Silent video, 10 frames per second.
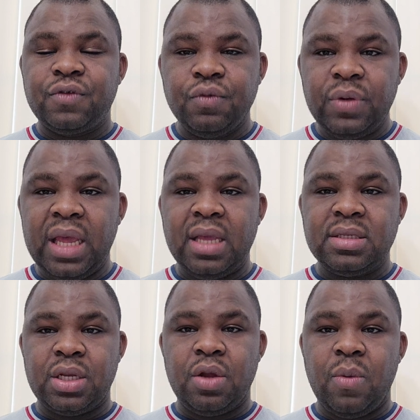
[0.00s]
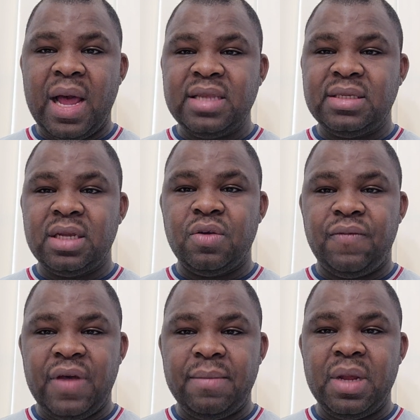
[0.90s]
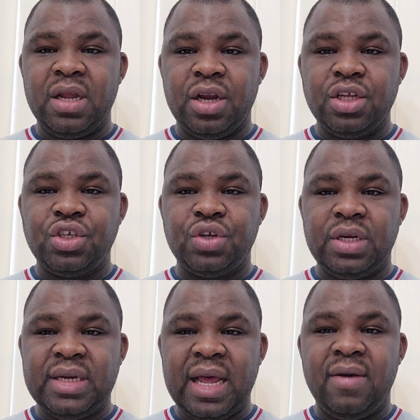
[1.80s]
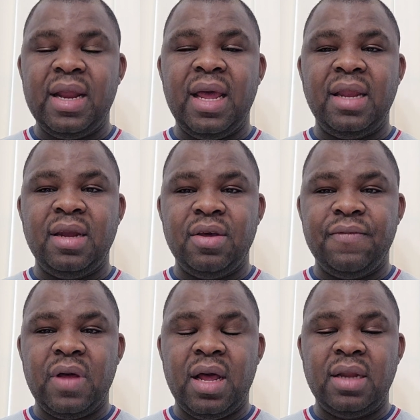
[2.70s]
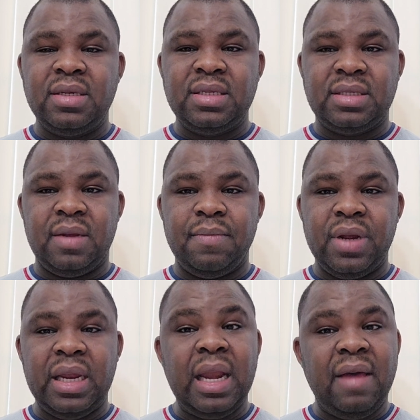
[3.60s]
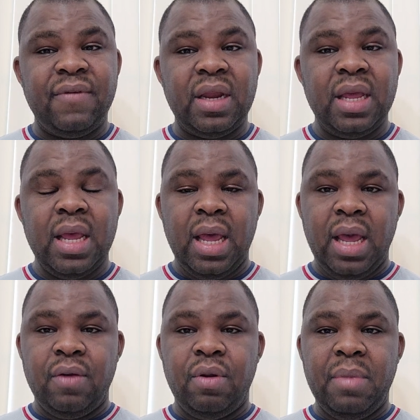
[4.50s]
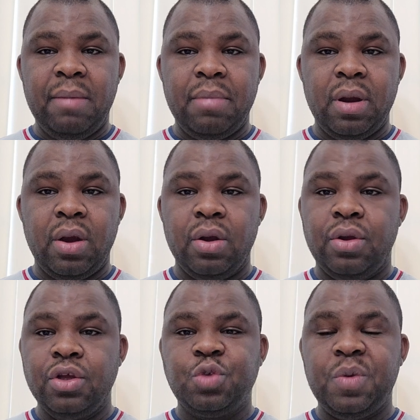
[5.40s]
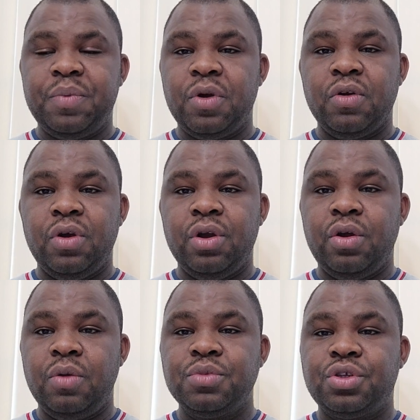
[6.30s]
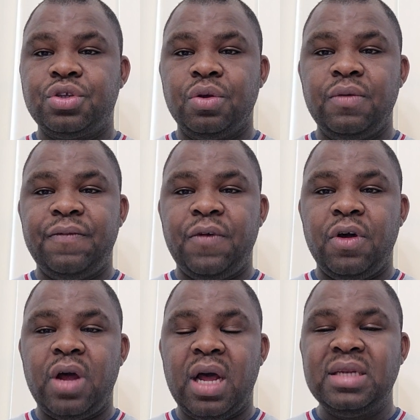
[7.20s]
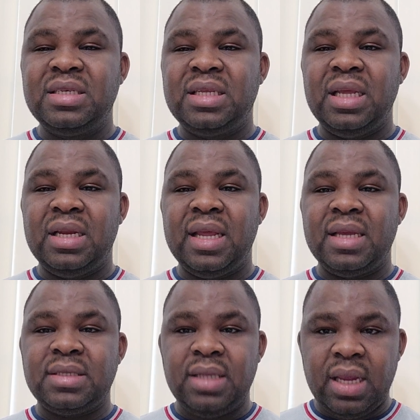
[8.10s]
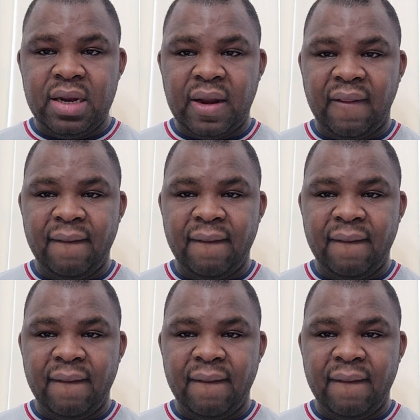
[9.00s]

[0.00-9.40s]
2 days, otherwise the government gonna shut down and on December 11th. And remember, those people going home soon for until next year